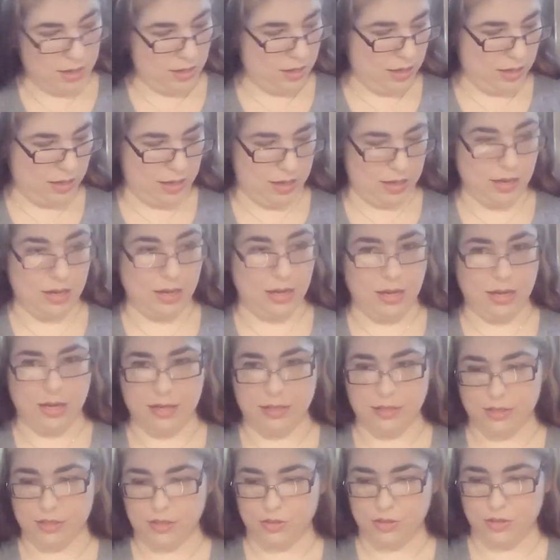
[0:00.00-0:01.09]
and
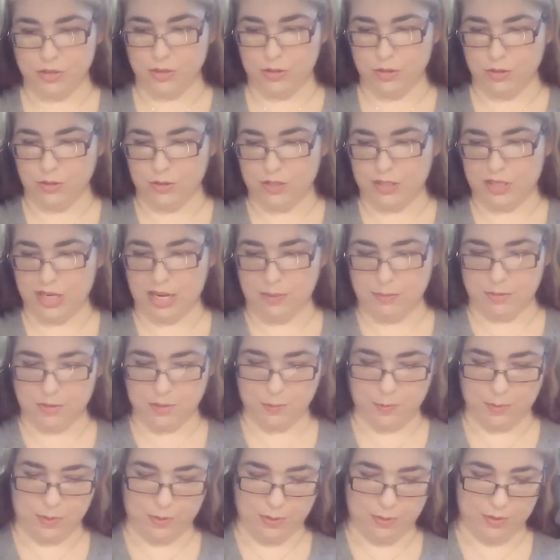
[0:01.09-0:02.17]
two
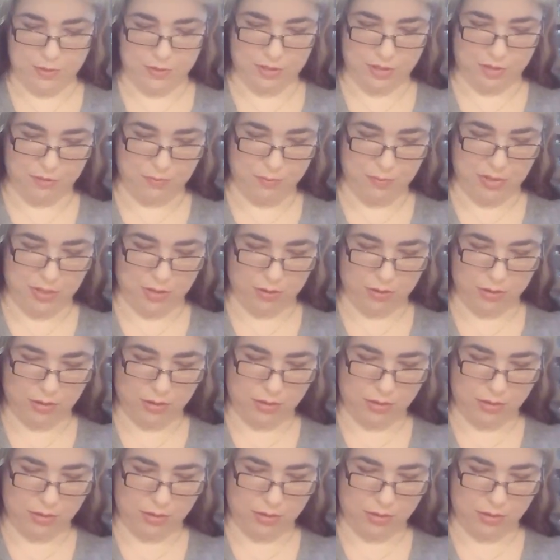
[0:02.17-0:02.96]
tablespoons of milk.